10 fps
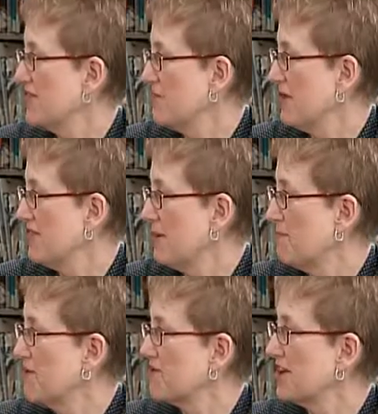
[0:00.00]
think about
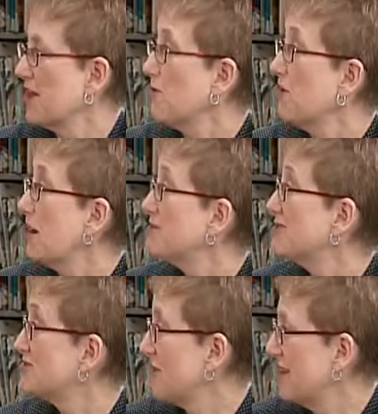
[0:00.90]
that book thinking, would I be
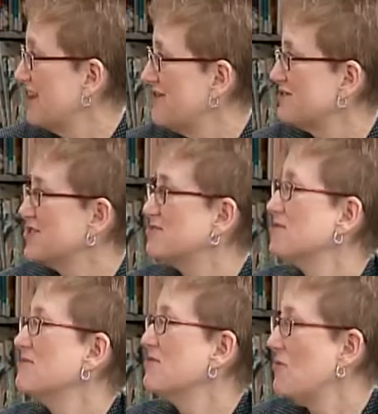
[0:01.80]
strong enough to
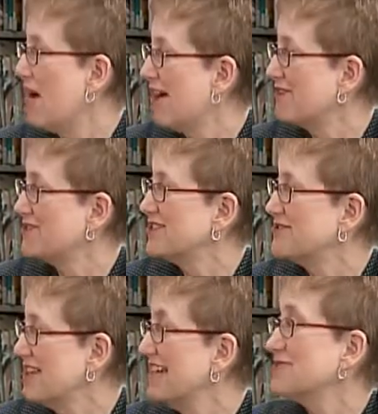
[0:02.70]
swim in the water for
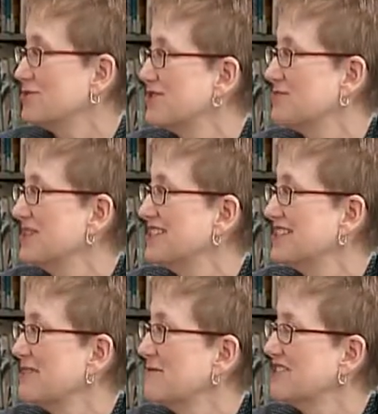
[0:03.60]
2 days, which is
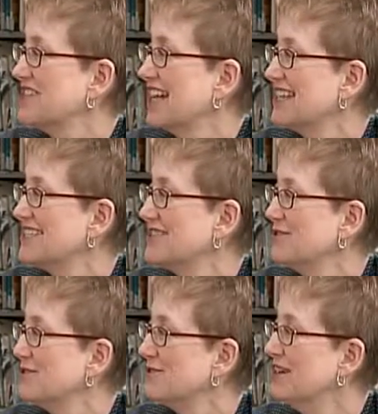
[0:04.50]
basically what she had to
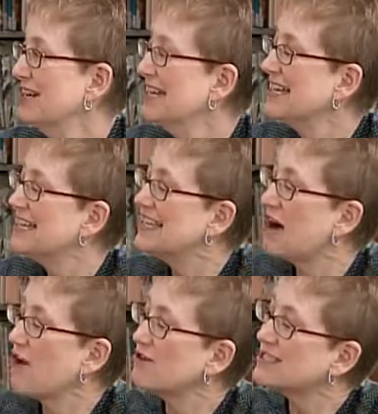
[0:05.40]
do.
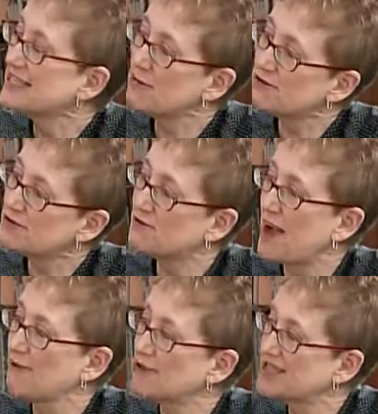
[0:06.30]
Are there some
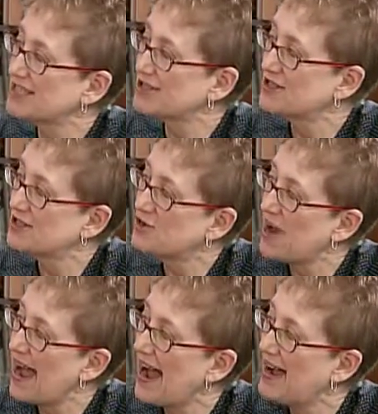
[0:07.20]
survival skills
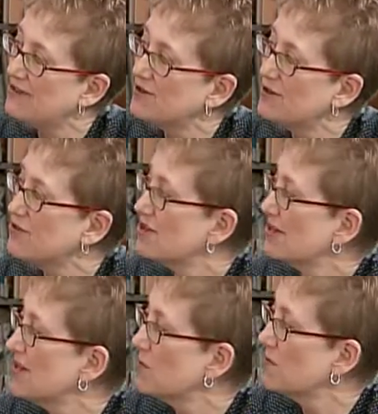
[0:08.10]
you
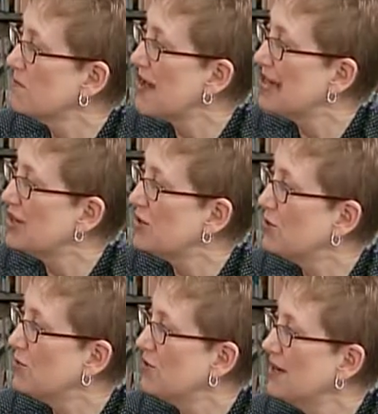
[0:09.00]
think, that would make
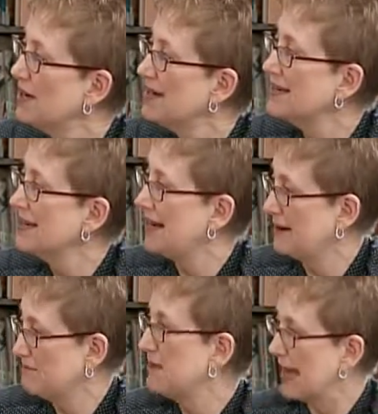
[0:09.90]
you
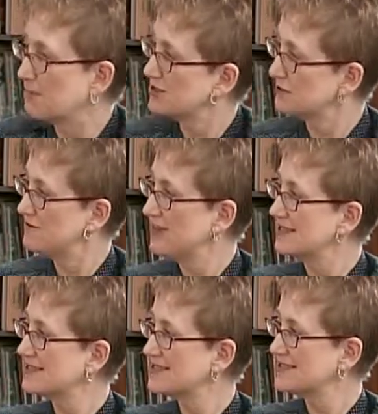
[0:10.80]
be able to
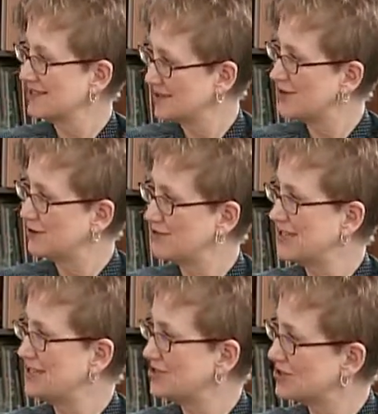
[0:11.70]
face, you know,
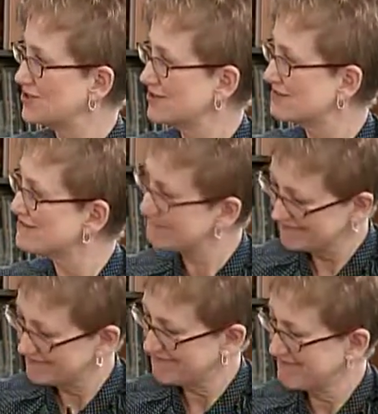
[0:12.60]
danger,
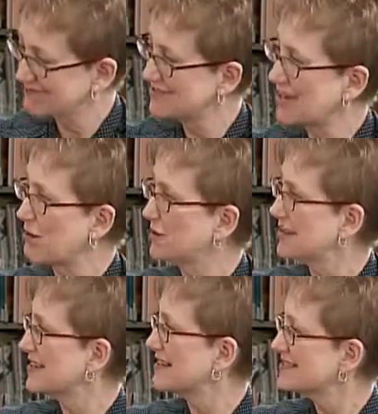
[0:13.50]
scary
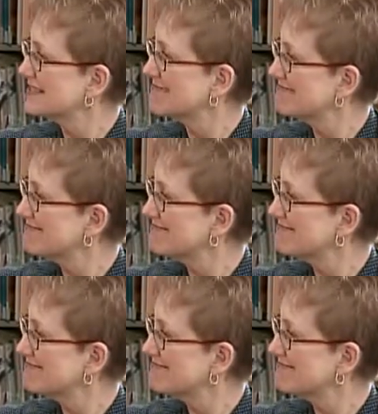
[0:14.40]
things?